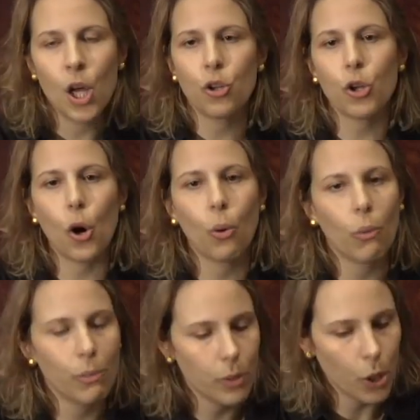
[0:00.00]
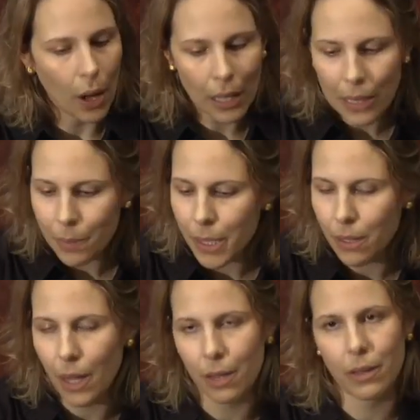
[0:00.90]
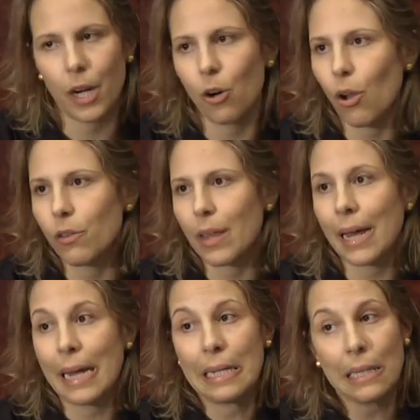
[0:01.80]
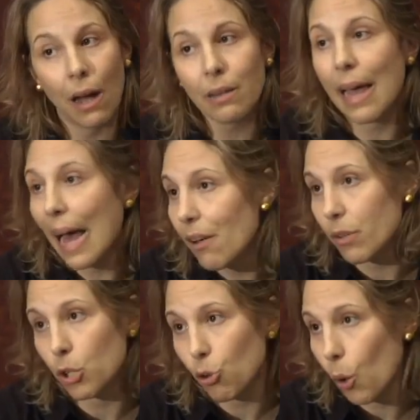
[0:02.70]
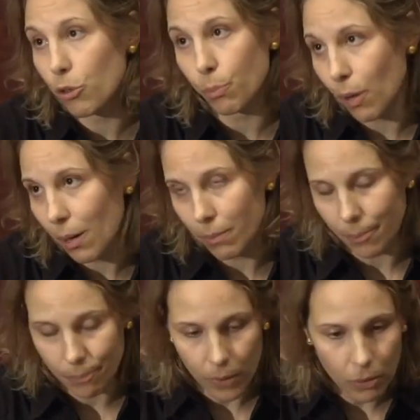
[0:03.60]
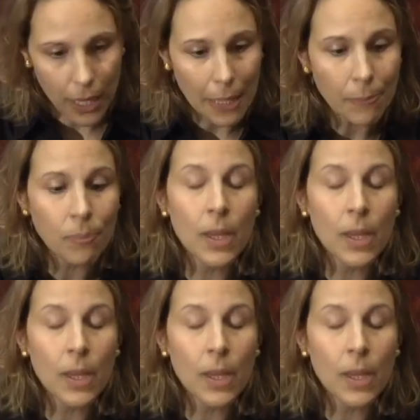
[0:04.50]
you know, unlimited healthcare and all of that and not have a growth problem, okay?